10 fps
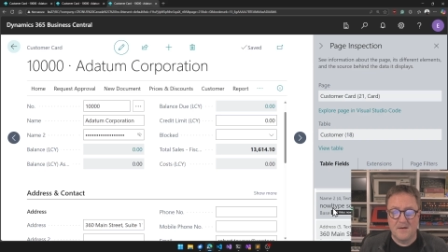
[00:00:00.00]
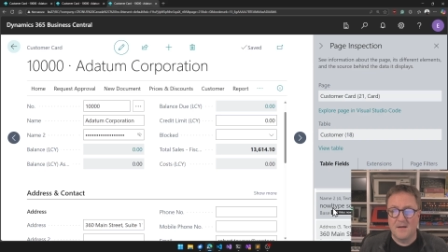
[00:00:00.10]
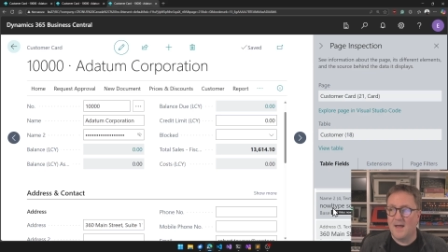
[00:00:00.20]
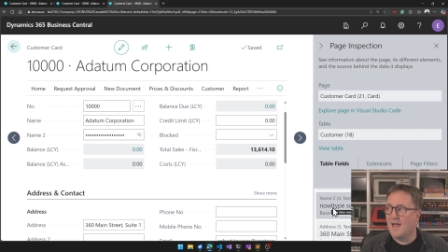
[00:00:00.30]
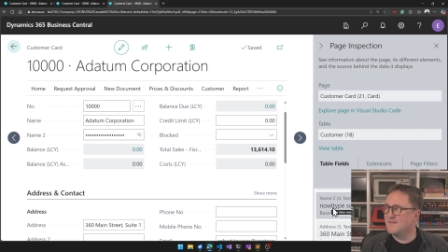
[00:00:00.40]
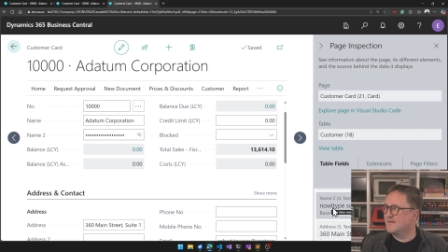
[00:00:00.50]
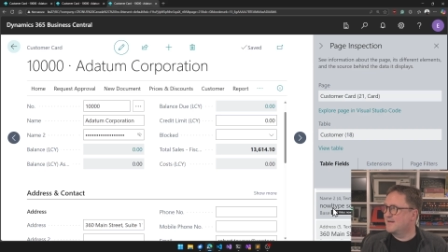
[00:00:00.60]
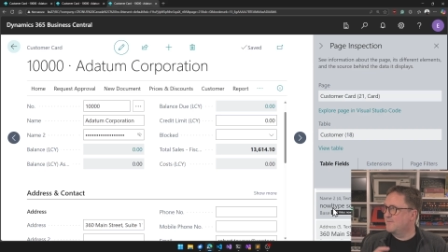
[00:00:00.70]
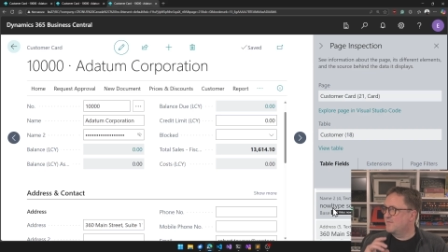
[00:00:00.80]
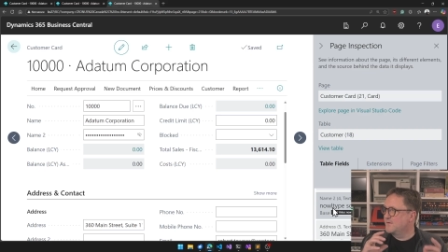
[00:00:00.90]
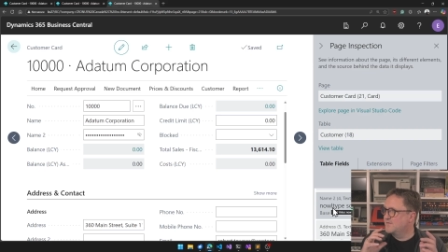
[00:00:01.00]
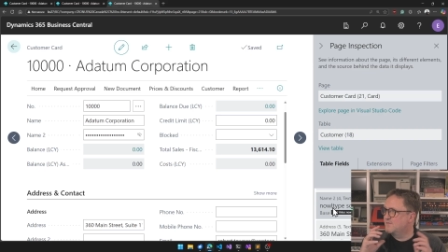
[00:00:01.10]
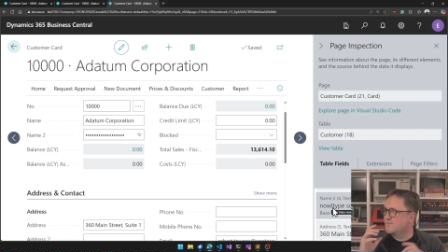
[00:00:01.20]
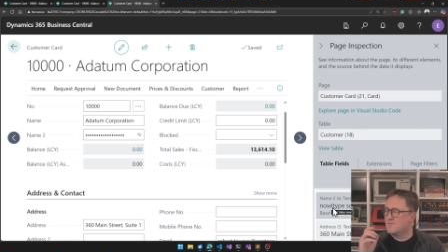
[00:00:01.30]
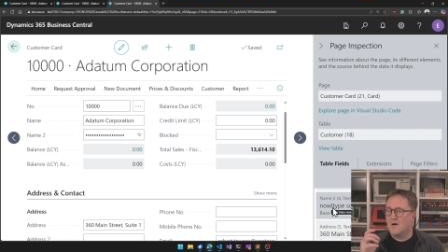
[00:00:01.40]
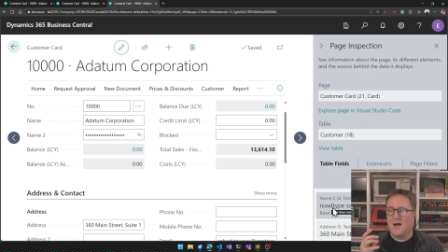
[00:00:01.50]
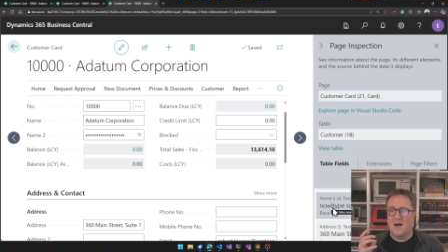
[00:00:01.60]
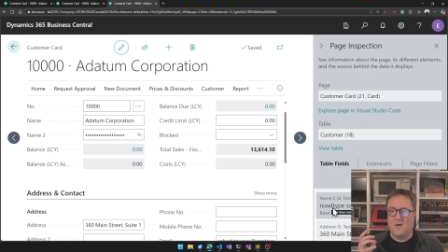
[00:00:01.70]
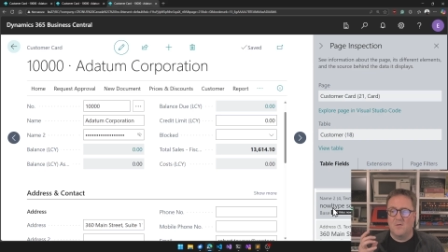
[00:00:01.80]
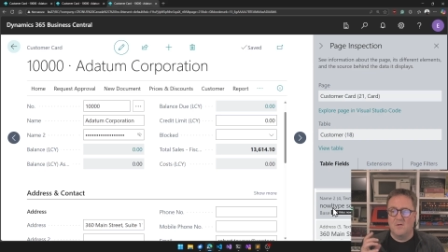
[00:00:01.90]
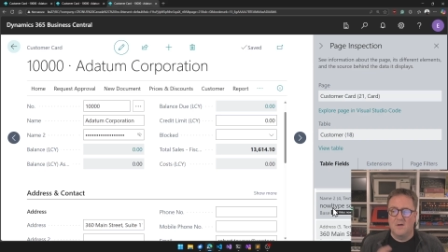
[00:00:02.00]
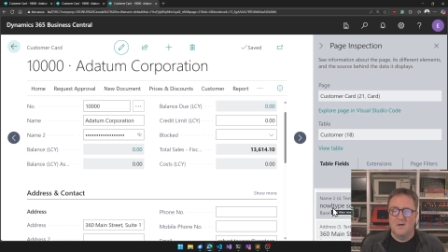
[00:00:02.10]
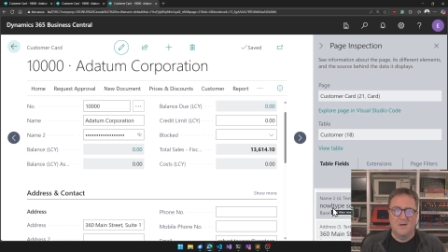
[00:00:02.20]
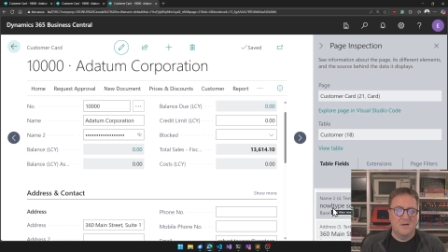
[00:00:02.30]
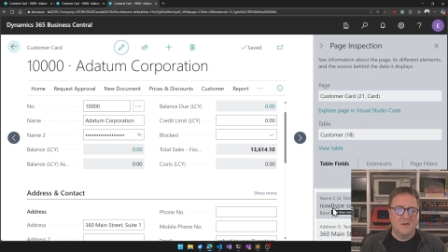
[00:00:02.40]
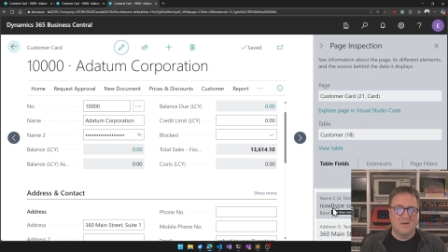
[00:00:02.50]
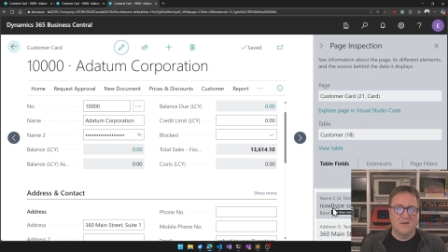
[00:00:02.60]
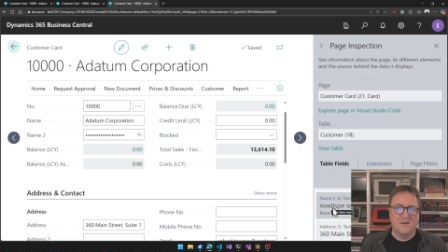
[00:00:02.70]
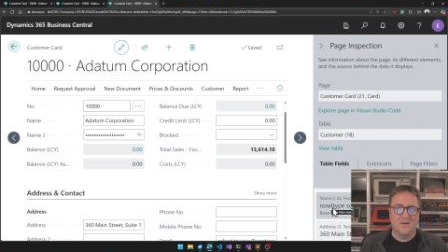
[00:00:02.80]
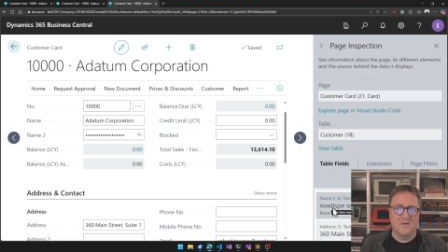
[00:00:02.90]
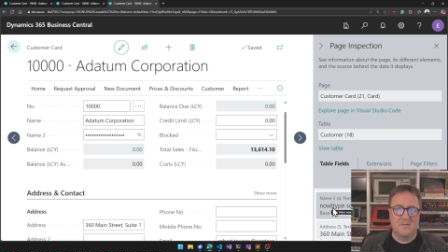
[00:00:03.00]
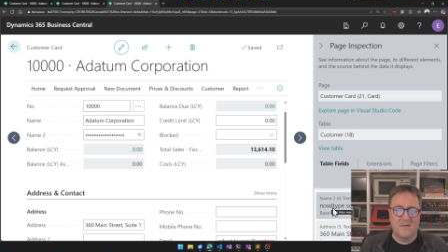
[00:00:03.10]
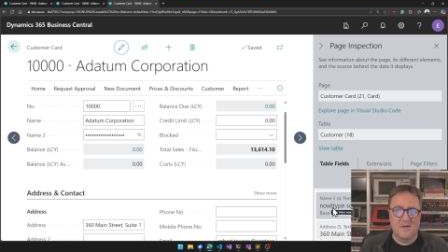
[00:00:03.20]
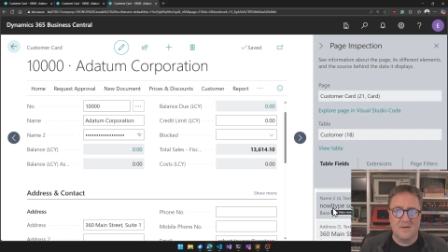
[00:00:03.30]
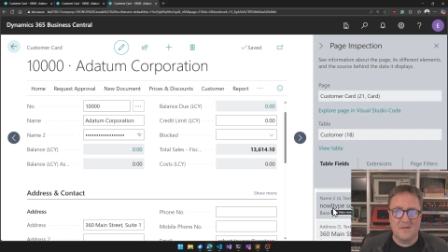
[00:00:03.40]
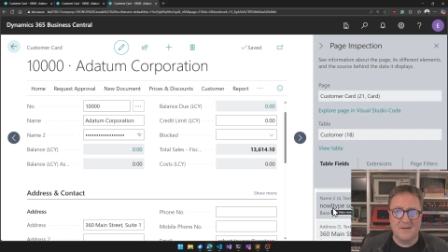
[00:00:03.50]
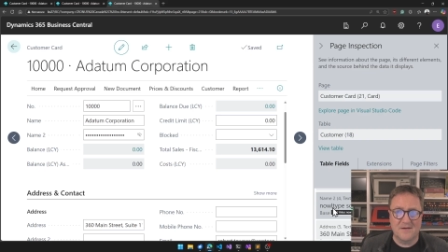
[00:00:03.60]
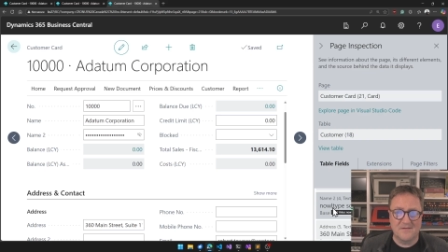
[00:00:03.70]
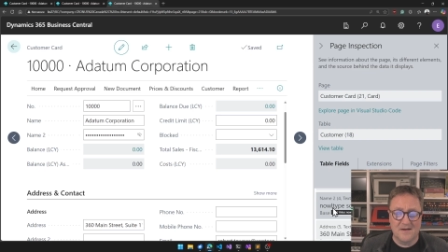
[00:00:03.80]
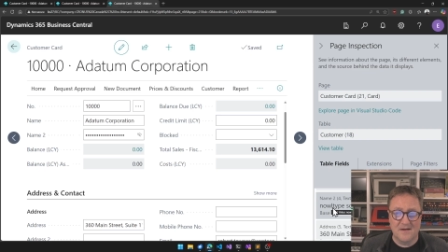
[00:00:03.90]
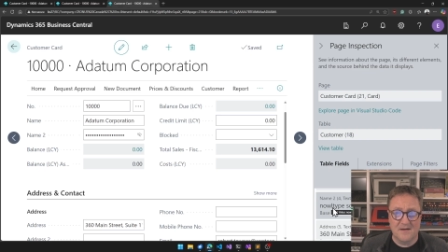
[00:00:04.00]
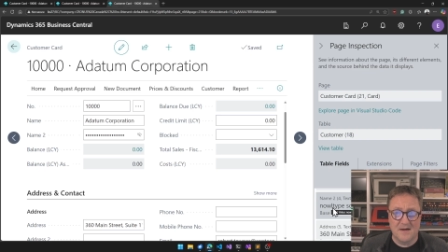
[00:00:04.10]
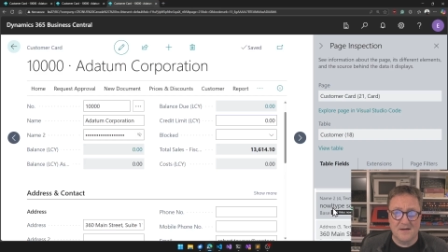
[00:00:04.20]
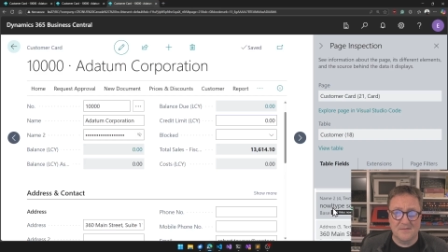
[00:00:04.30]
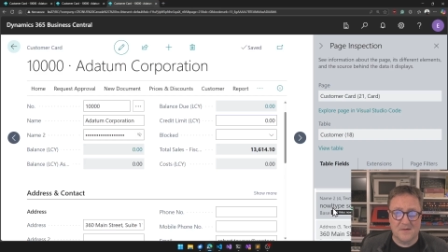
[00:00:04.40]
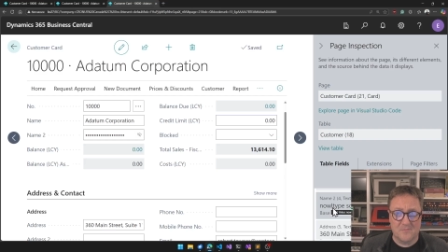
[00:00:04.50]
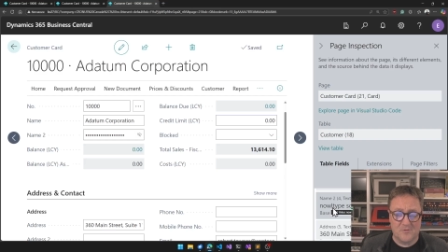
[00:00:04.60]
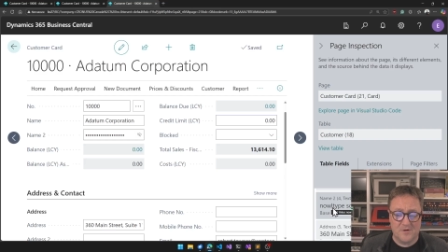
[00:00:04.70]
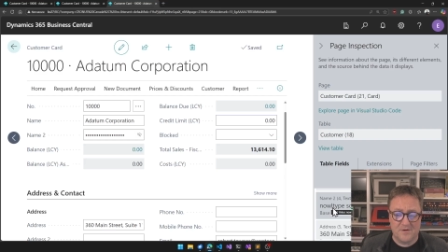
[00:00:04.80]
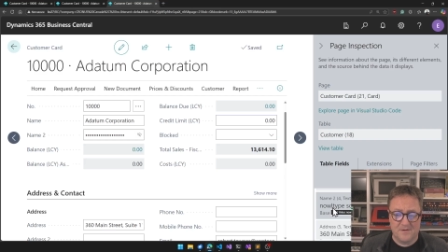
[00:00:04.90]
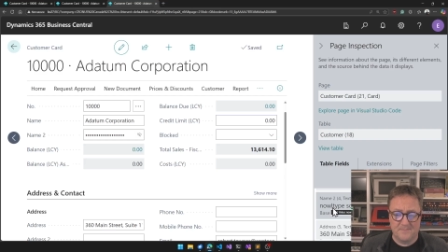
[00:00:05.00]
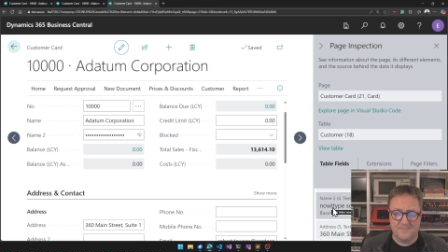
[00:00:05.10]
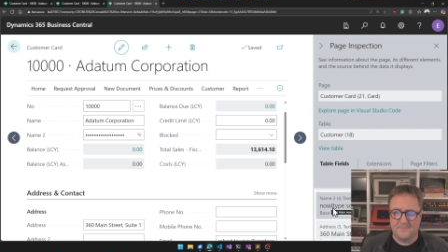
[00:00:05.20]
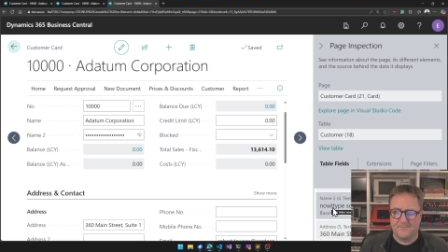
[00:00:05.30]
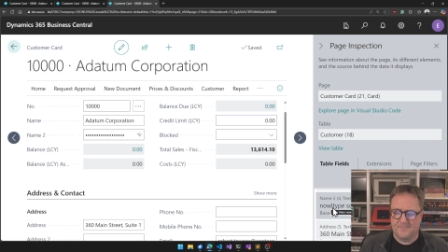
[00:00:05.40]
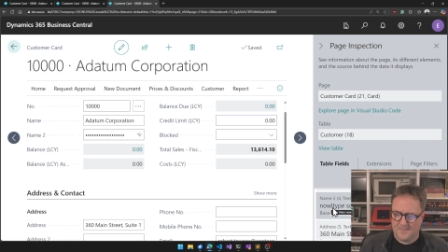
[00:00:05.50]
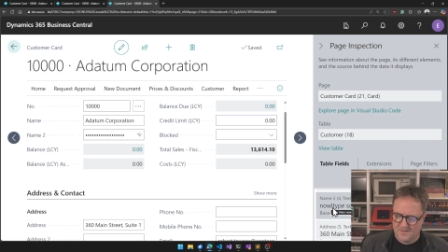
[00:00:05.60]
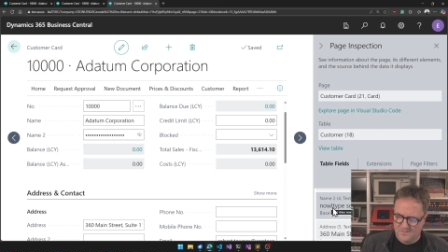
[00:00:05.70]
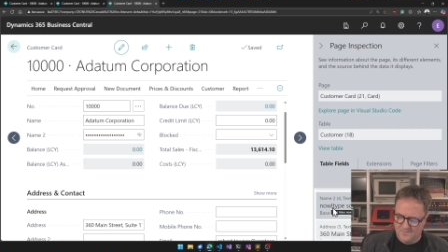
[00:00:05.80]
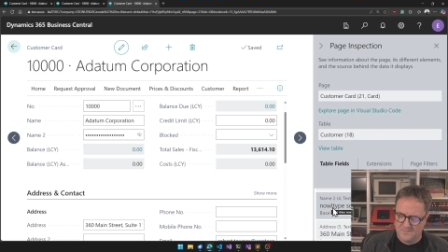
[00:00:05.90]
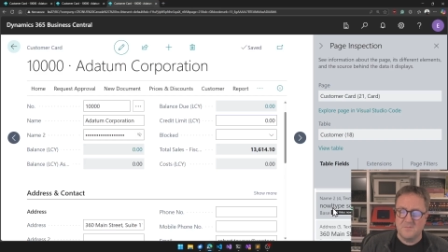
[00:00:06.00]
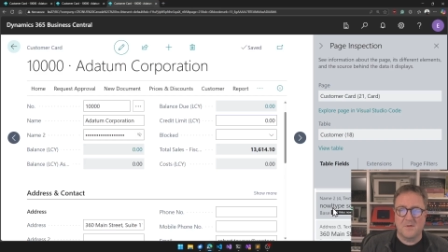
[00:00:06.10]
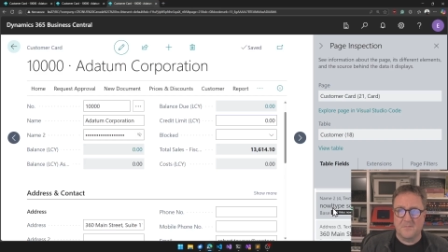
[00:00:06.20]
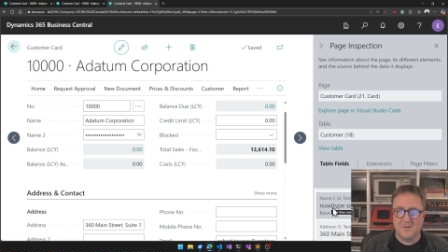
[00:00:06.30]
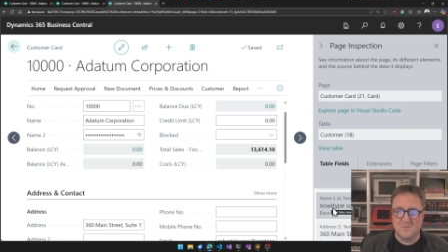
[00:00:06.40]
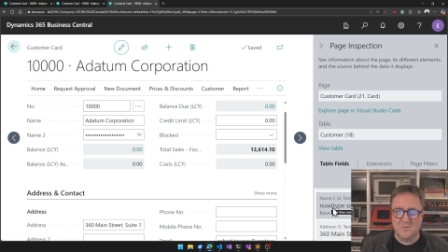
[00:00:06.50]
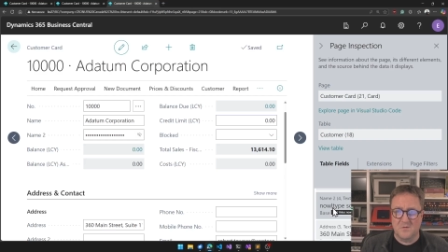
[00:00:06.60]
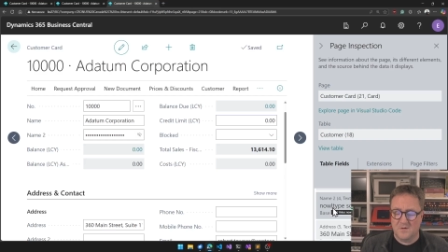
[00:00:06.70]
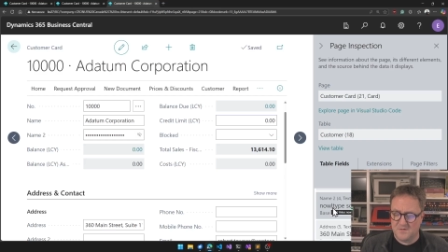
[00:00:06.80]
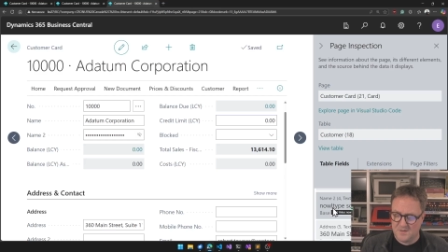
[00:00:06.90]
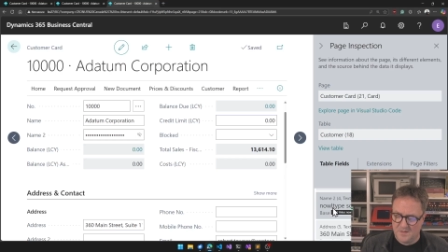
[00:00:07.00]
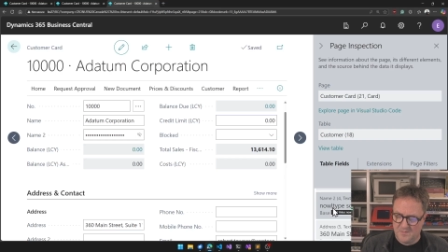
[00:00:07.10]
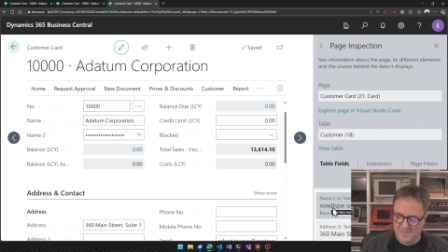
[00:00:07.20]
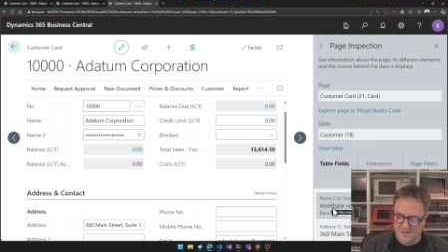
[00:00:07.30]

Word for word: as a difference to how. Uh, the extended data sub worked, so something to uh, to keep in mind